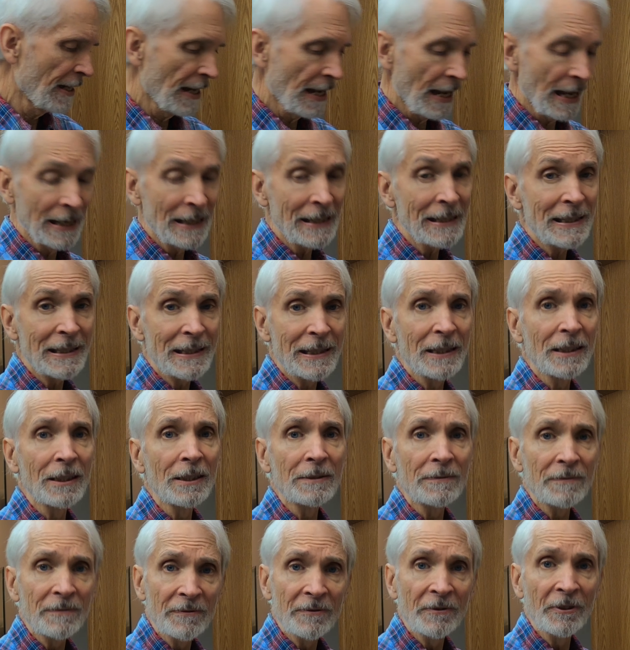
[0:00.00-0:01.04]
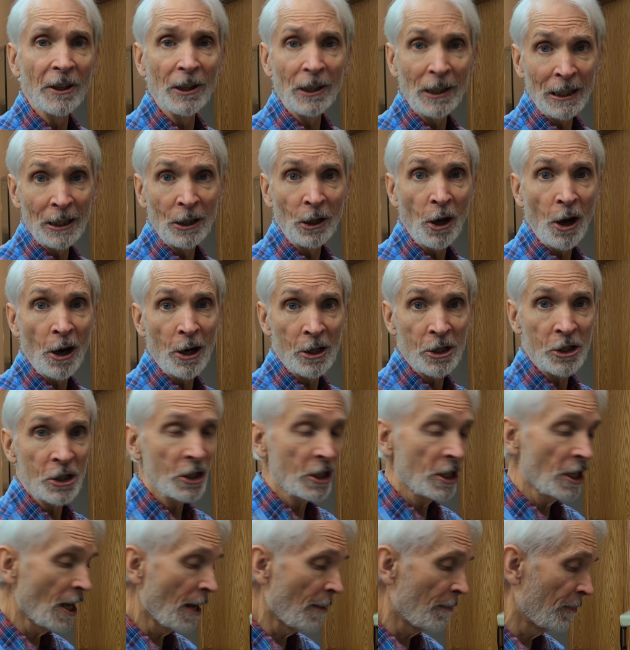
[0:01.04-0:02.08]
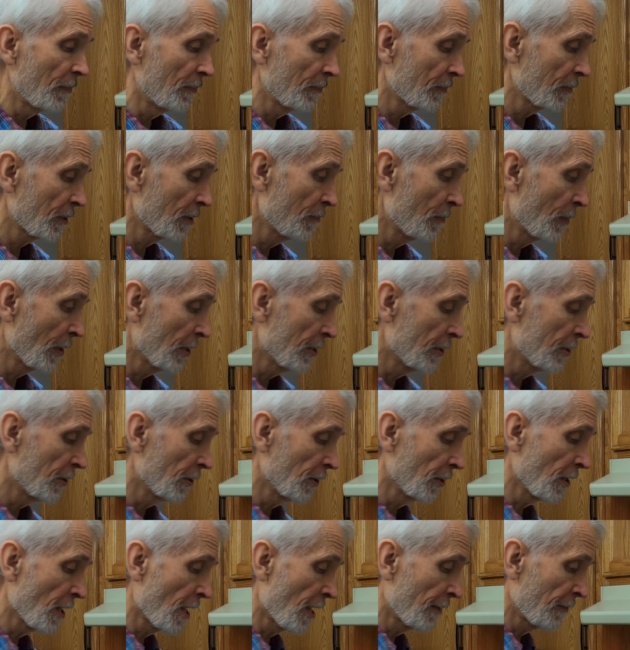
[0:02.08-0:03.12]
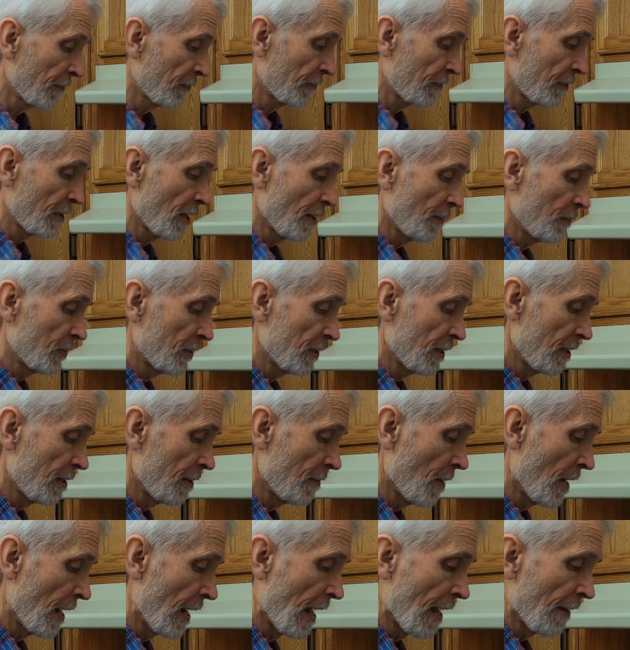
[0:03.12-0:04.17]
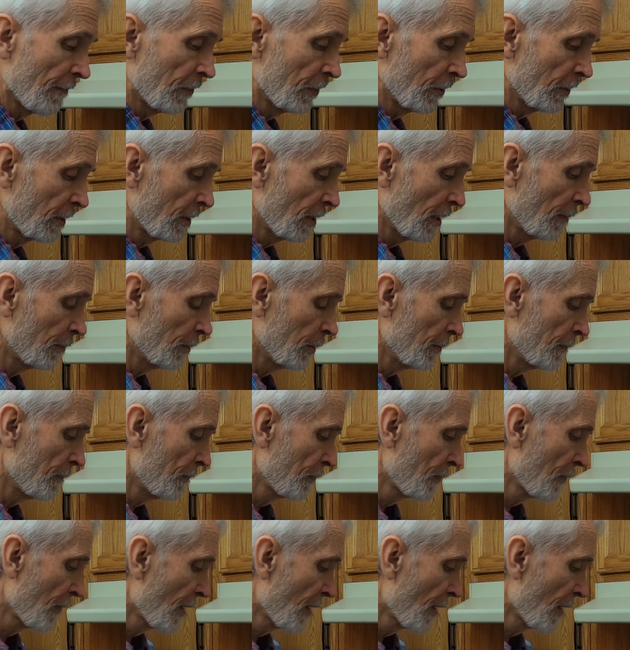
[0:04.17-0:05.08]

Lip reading: And it's still a fairly large cup compared to a lot of cups that you might have in your cupboard.